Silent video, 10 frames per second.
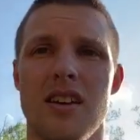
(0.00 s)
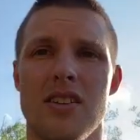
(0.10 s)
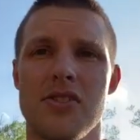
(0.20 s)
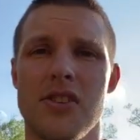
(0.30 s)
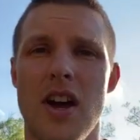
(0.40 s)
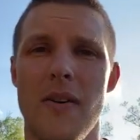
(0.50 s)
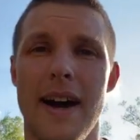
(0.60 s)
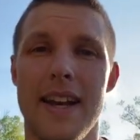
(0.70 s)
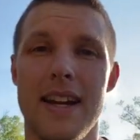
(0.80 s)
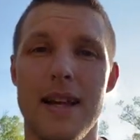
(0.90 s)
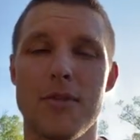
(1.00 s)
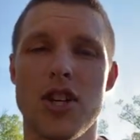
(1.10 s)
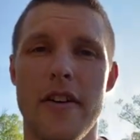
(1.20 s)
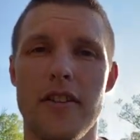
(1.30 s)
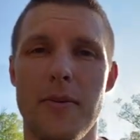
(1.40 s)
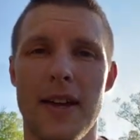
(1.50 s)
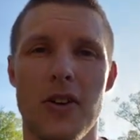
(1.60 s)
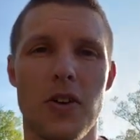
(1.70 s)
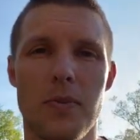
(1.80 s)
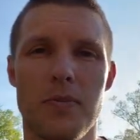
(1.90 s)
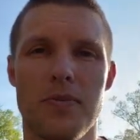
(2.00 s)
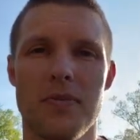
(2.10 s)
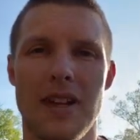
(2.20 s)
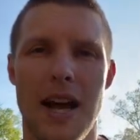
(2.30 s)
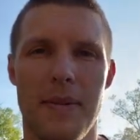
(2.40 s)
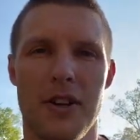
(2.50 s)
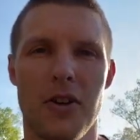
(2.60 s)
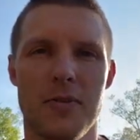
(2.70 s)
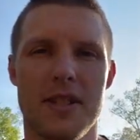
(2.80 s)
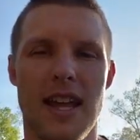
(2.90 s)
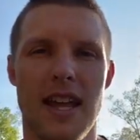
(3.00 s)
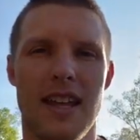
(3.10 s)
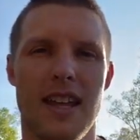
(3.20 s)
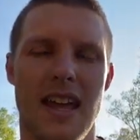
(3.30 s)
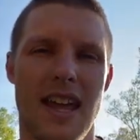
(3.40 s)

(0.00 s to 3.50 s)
So I ended up shoveling my coop today,